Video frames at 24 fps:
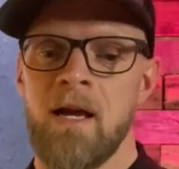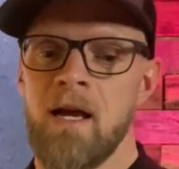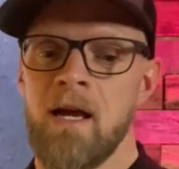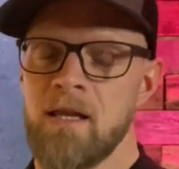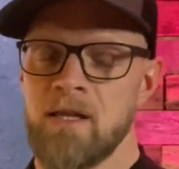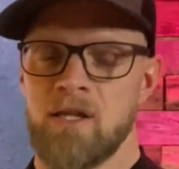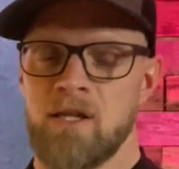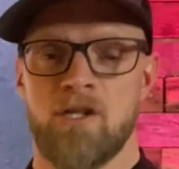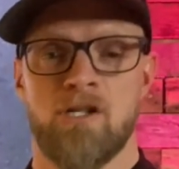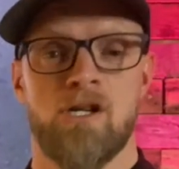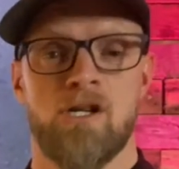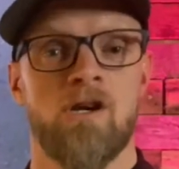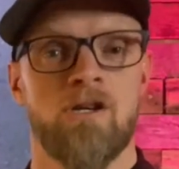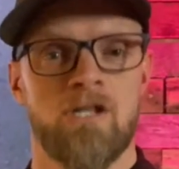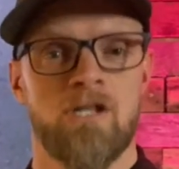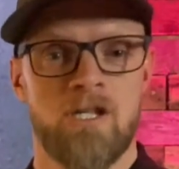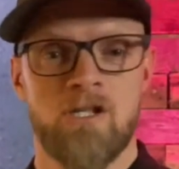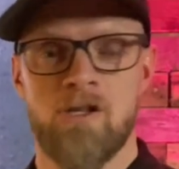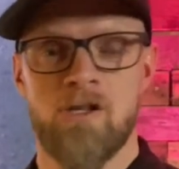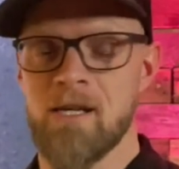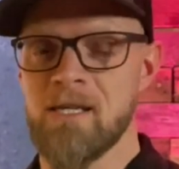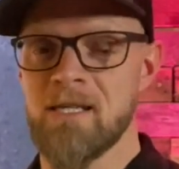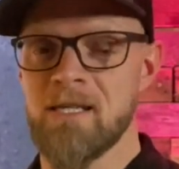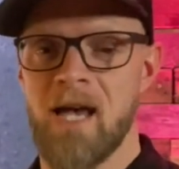and choose to
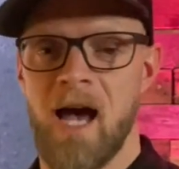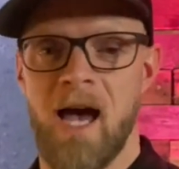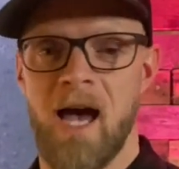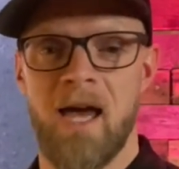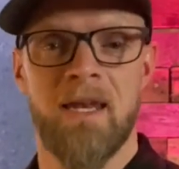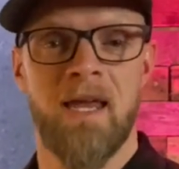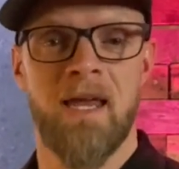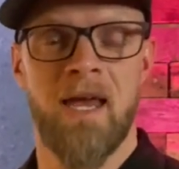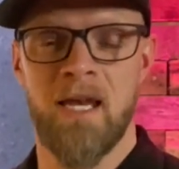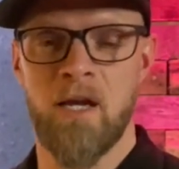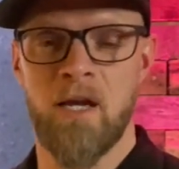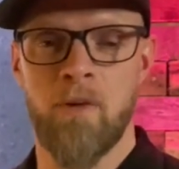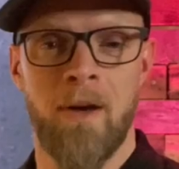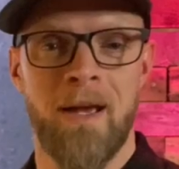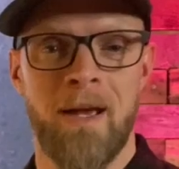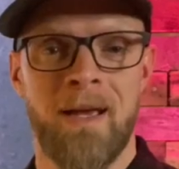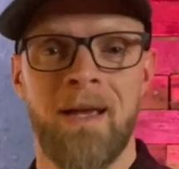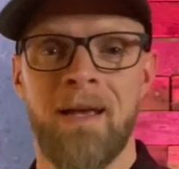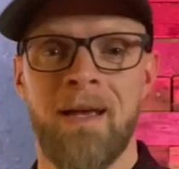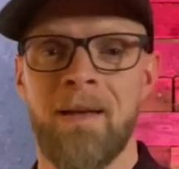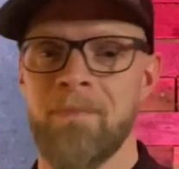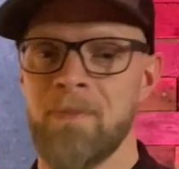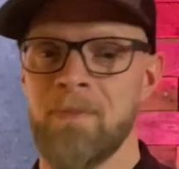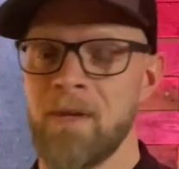trust God
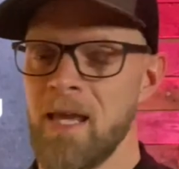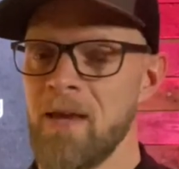anyway.